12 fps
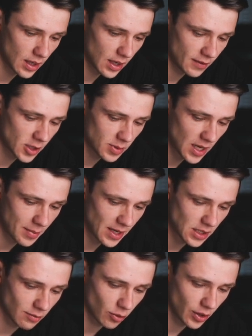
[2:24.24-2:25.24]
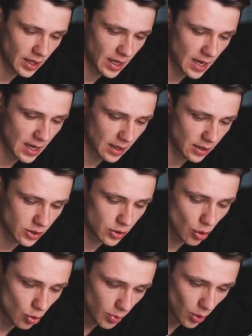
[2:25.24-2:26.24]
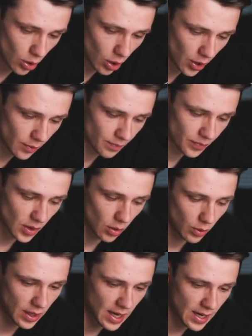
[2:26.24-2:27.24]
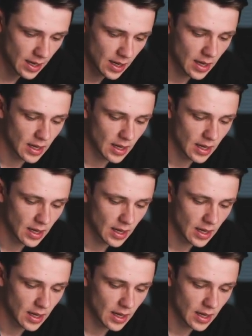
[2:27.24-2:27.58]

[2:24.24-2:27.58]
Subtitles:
if this player makes the run here and there's no ball on, okay,